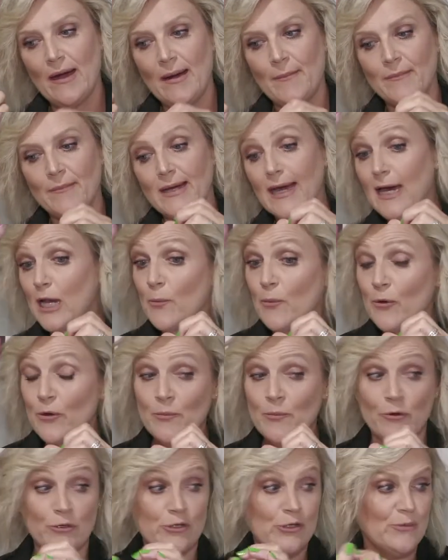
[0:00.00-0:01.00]
Colorbond
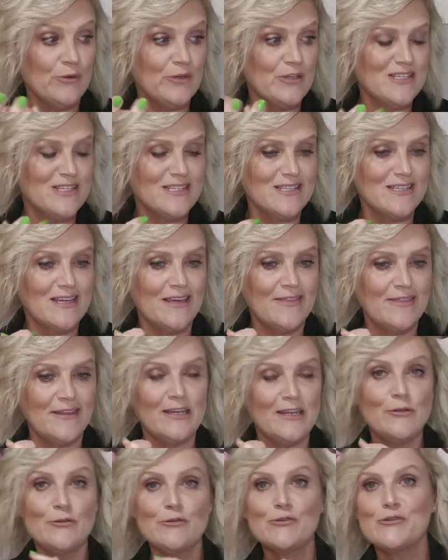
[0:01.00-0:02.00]
Monument, and then
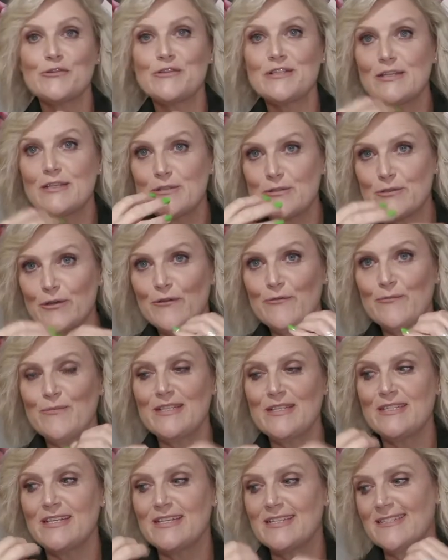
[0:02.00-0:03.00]
introducing surf
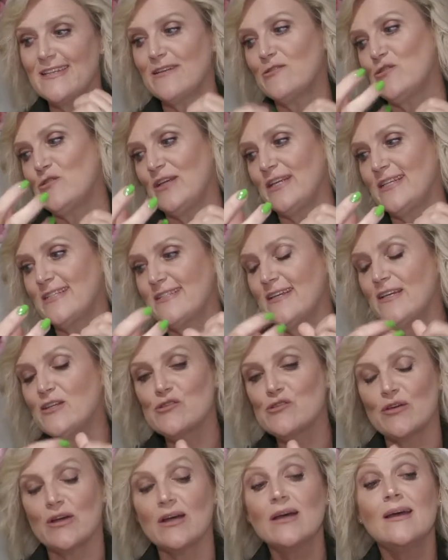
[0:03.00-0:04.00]
mist, etc.,
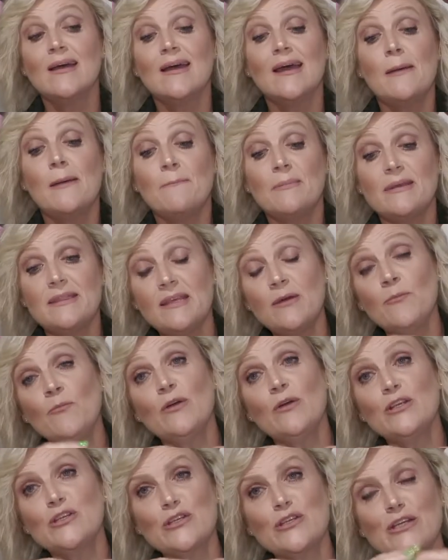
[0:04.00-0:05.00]
etc. But then
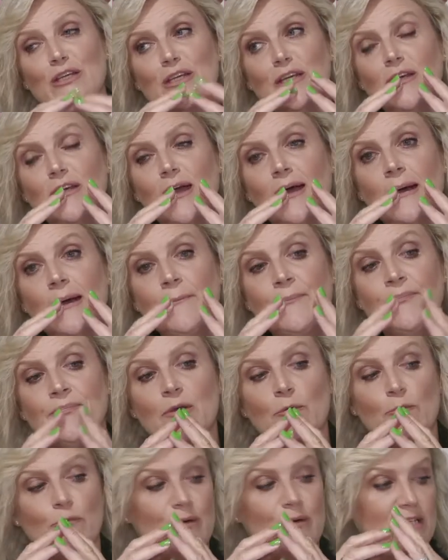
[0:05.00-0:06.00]
when
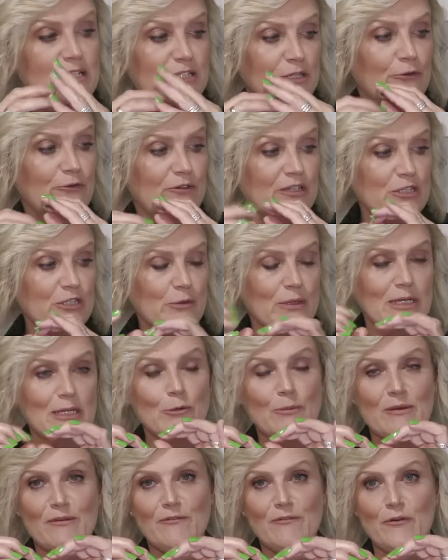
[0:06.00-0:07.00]
we delved into it a
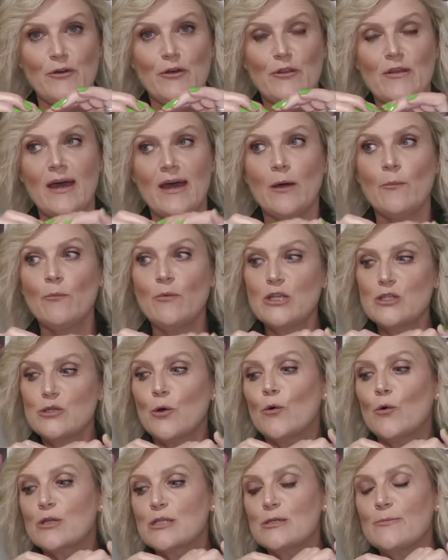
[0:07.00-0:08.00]
little bit further, and we
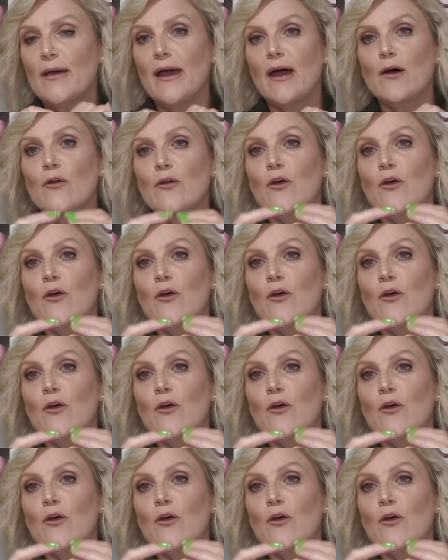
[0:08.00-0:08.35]
talked about